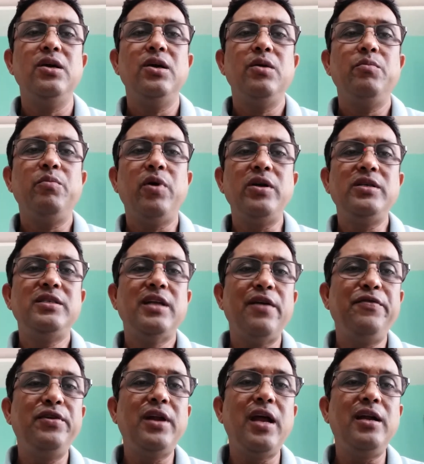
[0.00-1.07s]
but
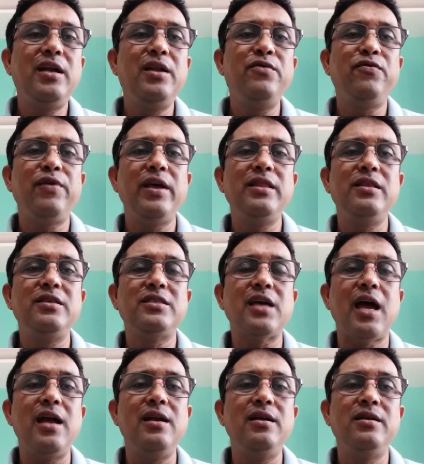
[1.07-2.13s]
definitely when the
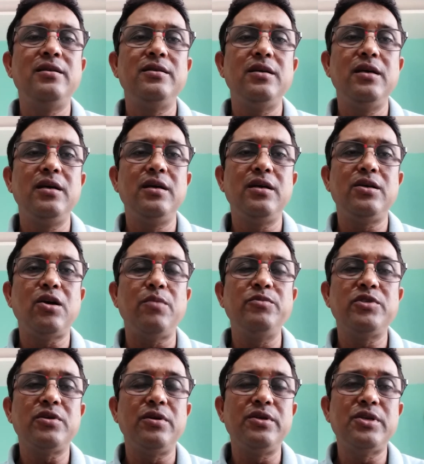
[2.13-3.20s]
child
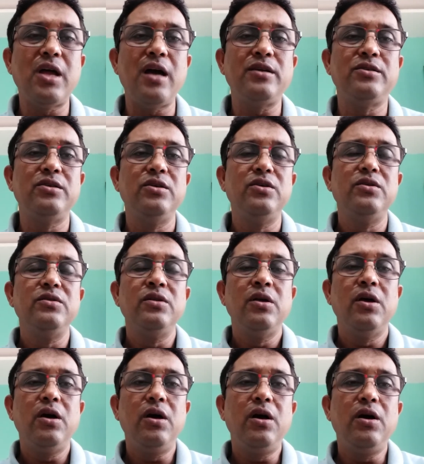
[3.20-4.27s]
comes contact
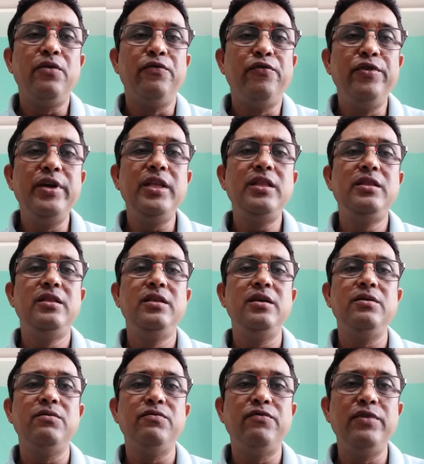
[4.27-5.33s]

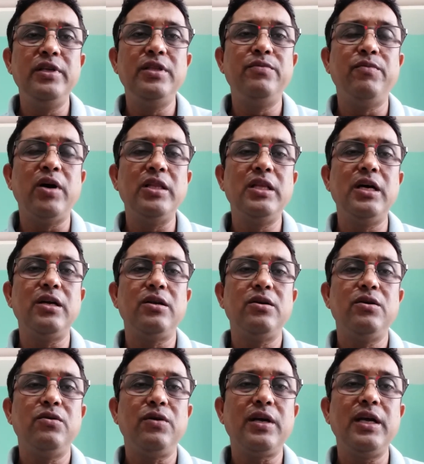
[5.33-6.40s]
with mother,
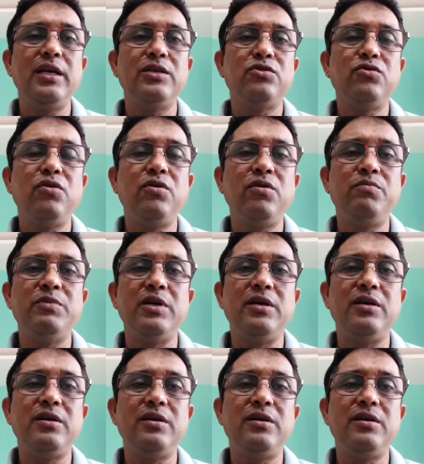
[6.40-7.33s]
okay, so